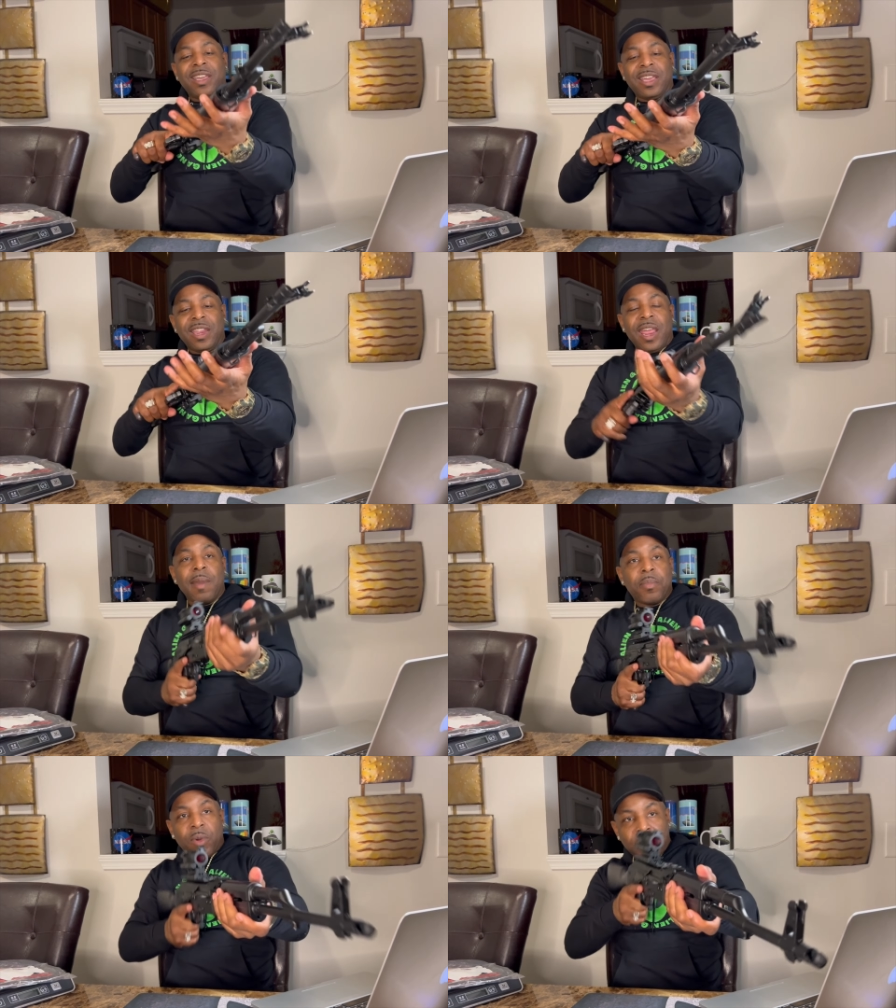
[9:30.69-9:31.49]
And
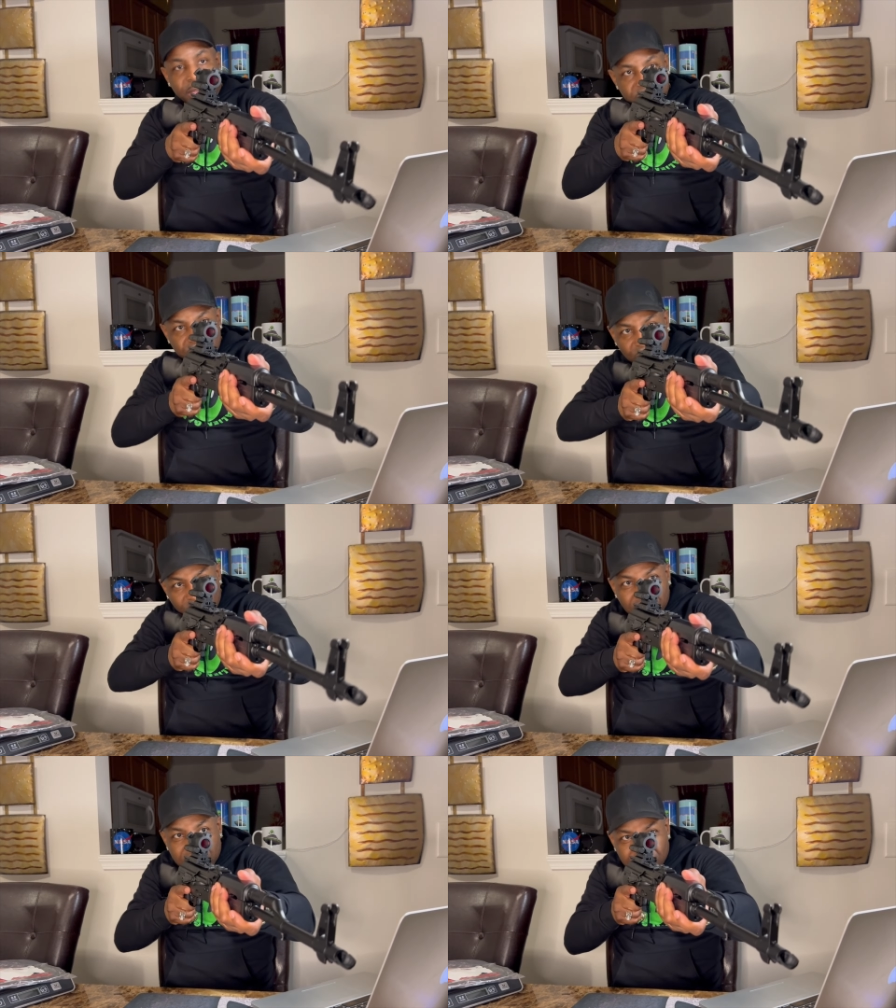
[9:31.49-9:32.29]
that boy is
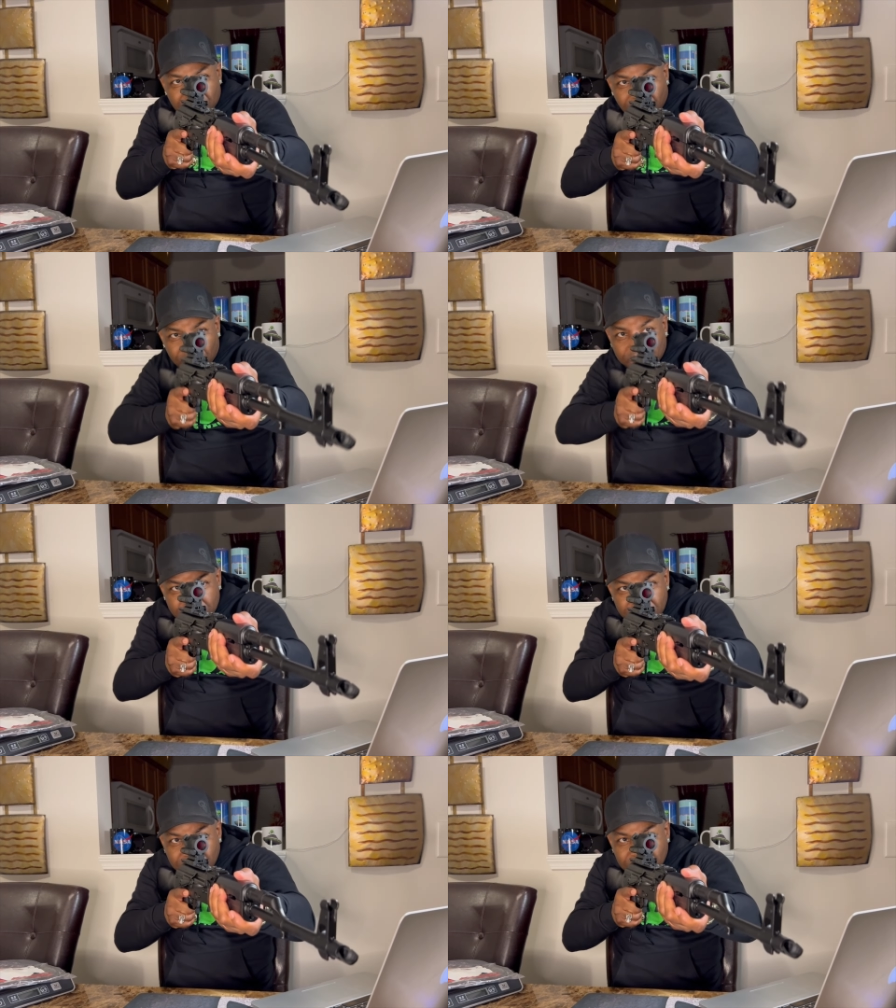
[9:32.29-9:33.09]
ready to go.
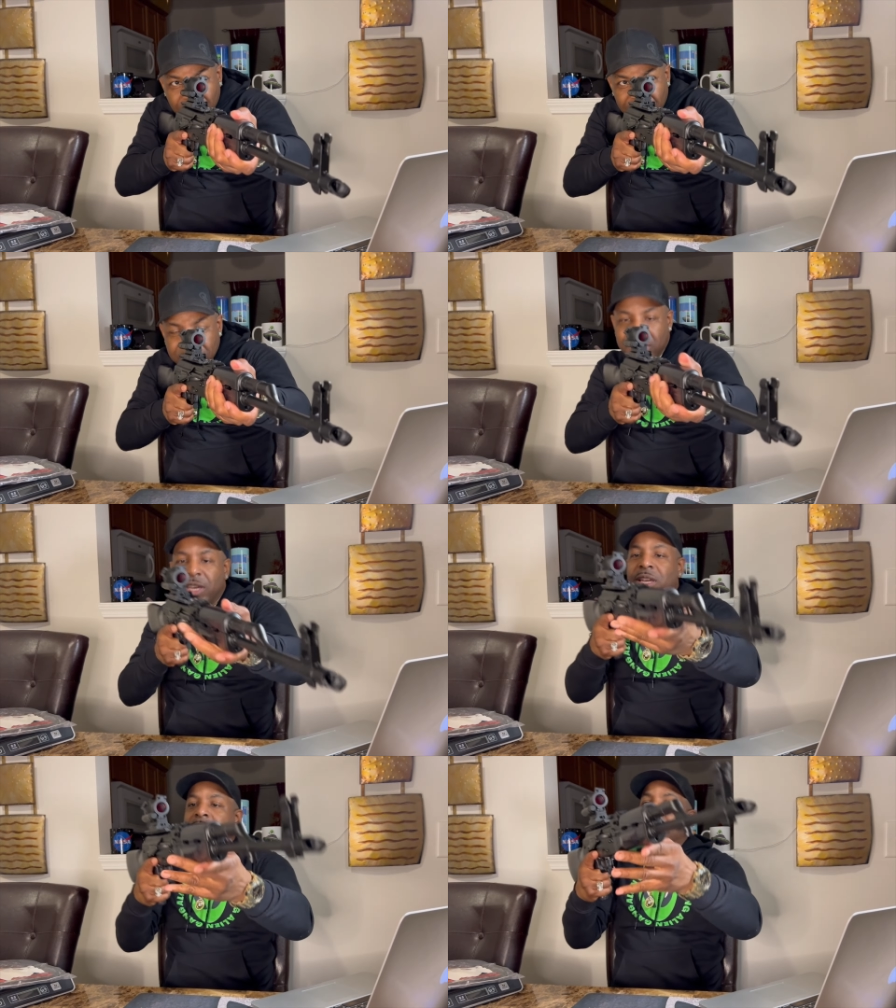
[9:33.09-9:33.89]
So that's
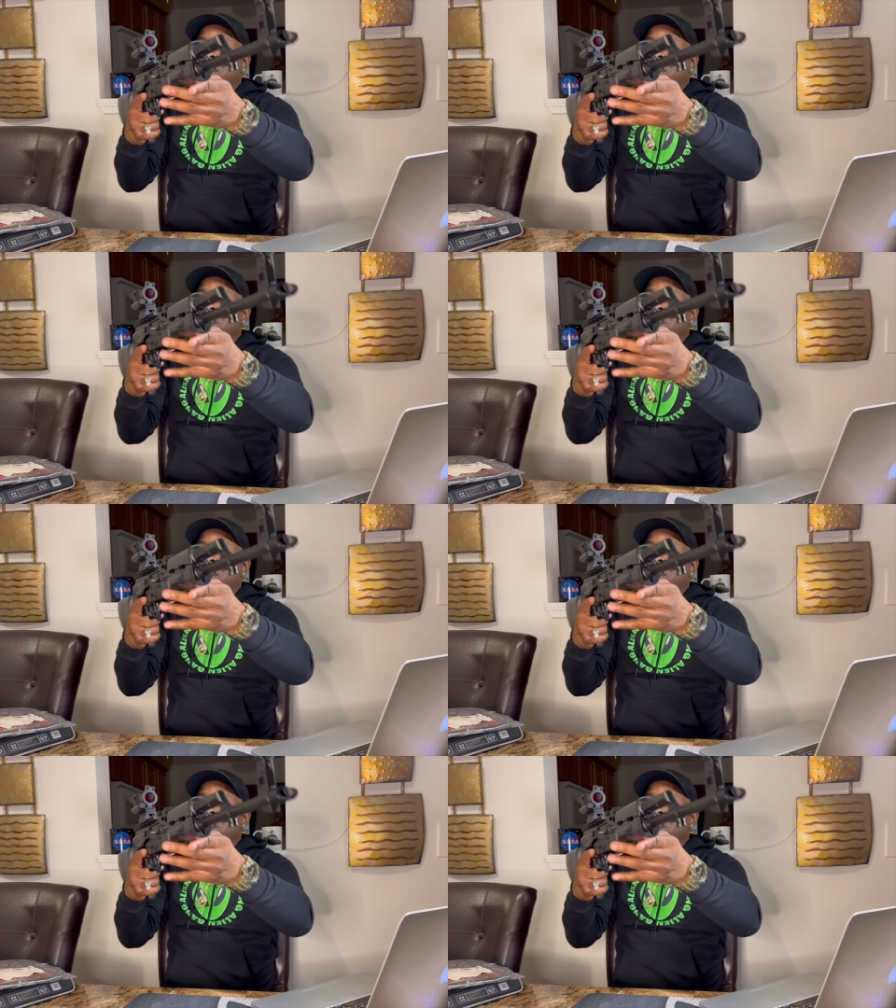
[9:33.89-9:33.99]
it.